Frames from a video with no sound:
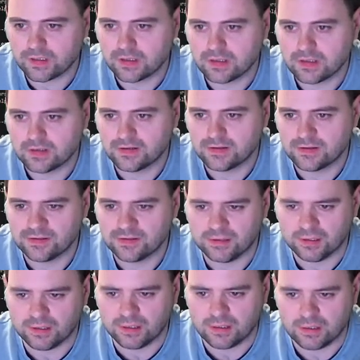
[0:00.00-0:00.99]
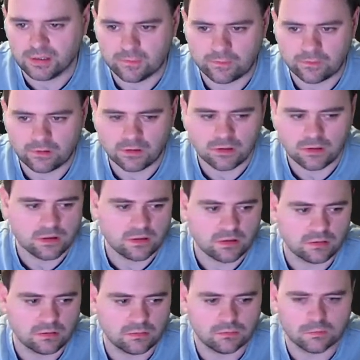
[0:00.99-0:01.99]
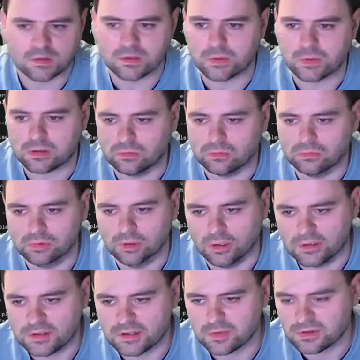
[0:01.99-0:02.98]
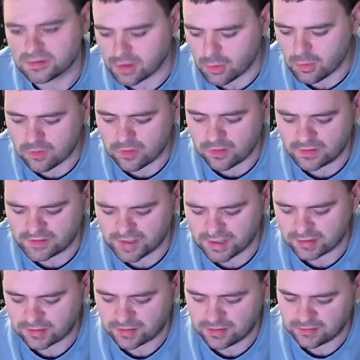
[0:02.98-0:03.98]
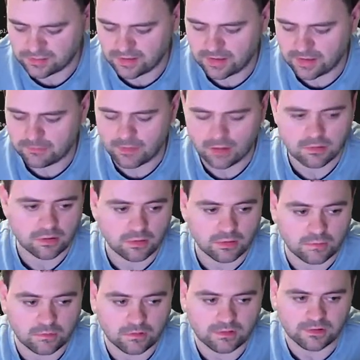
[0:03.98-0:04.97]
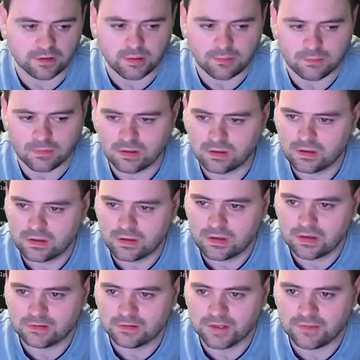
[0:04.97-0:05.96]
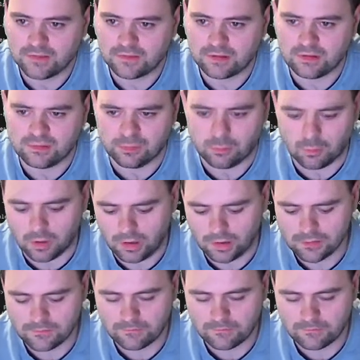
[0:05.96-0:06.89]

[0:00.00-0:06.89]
save. What should we call it? Should we just go with exactly the same? I'm going to go for the same. Dev user 1.